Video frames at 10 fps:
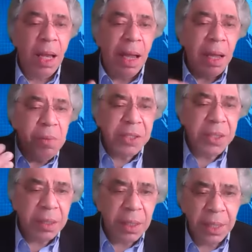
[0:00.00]
I
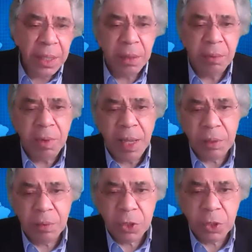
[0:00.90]
recently read
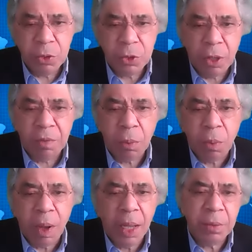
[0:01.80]
the results of a
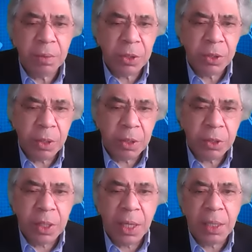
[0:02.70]
wide
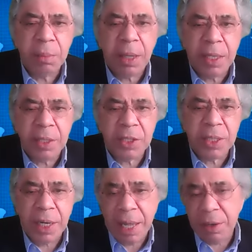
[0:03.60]
research done by
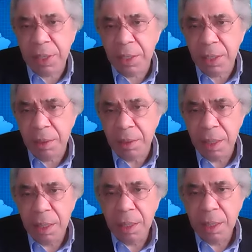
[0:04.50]
Celerity,
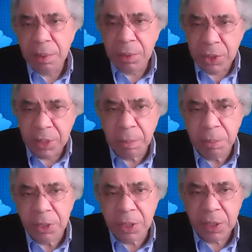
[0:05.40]
which is a
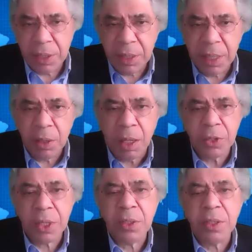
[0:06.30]
business and
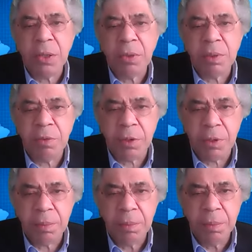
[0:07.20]
technology consulting
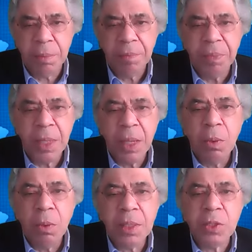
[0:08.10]
firm,
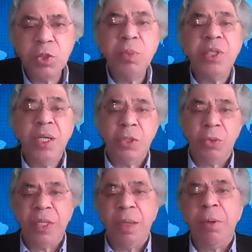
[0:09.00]
with a substantial
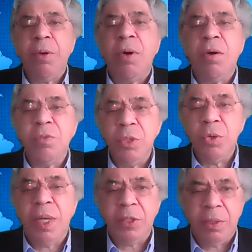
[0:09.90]
sample of
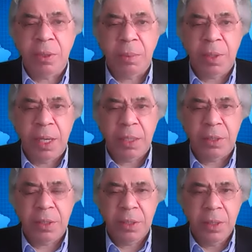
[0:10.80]
US
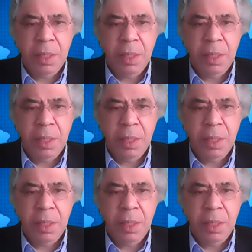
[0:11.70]
enterprise,